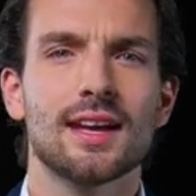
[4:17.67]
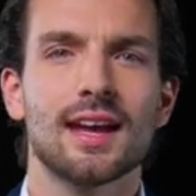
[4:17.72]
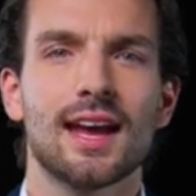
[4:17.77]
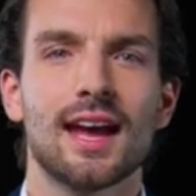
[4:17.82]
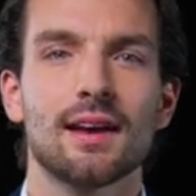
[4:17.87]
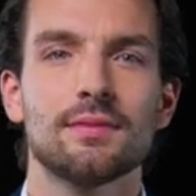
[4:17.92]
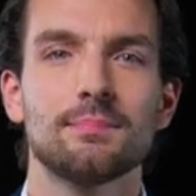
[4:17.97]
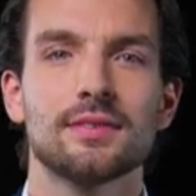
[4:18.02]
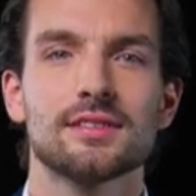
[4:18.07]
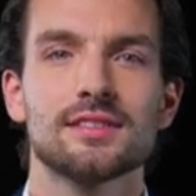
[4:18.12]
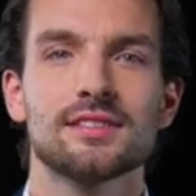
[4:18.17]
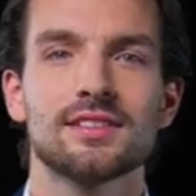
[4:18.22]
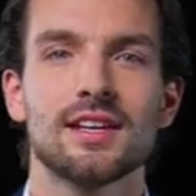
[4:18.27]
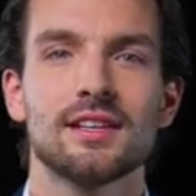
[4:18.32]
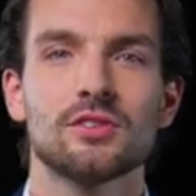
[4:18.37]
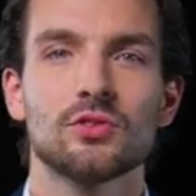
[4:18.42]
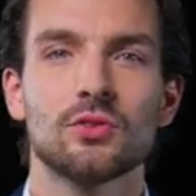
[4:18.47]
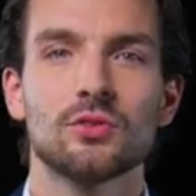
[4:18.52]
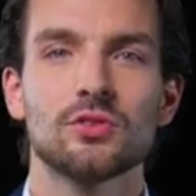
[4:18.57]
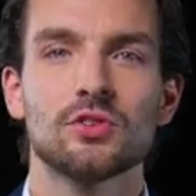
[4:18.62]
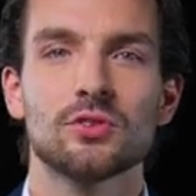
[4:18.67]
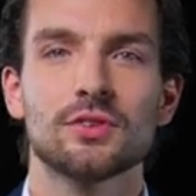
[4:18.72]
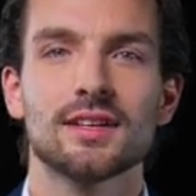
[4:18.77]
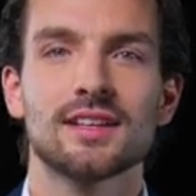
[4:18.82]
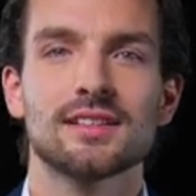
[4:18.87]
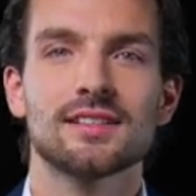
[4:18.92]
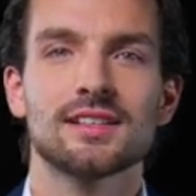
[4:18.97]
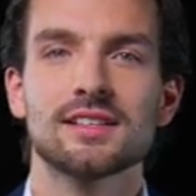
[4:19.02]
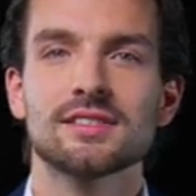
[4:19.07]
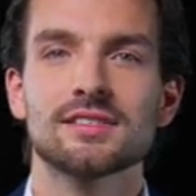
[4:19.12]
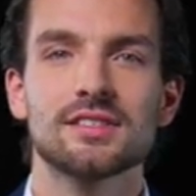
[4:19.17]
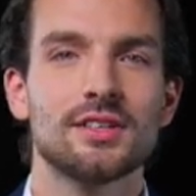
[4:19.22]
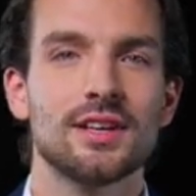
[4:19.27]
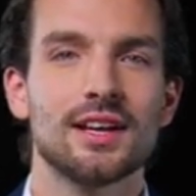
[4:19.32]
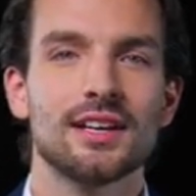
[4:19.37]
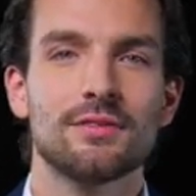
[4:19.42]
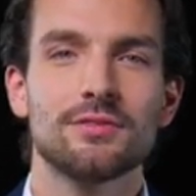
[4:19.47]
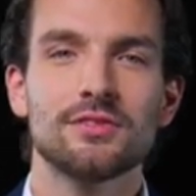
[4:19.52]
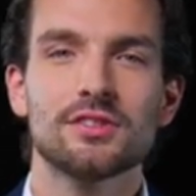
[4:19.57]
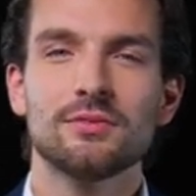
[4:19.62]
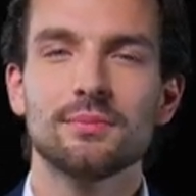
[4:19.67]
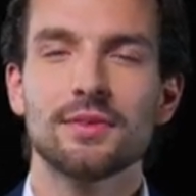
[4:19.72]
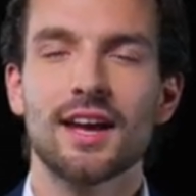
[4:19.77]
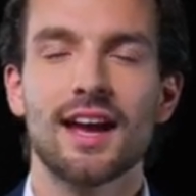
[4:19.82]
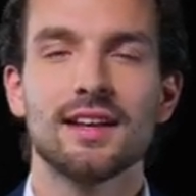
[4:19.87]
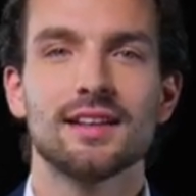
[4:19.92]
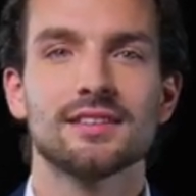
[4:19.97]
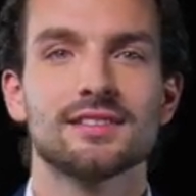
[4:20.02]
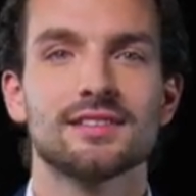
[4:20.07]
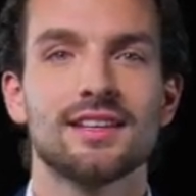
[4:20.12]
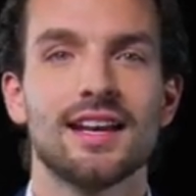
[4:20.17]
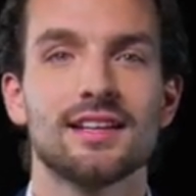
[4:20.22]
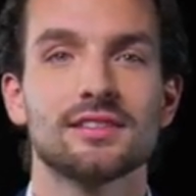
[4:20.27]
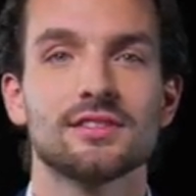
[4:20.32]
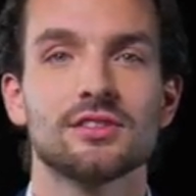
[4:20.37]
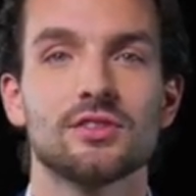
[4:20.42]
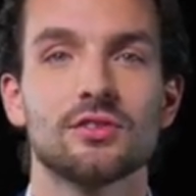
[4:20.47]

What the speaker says: have been central to India's claims of Pakistan's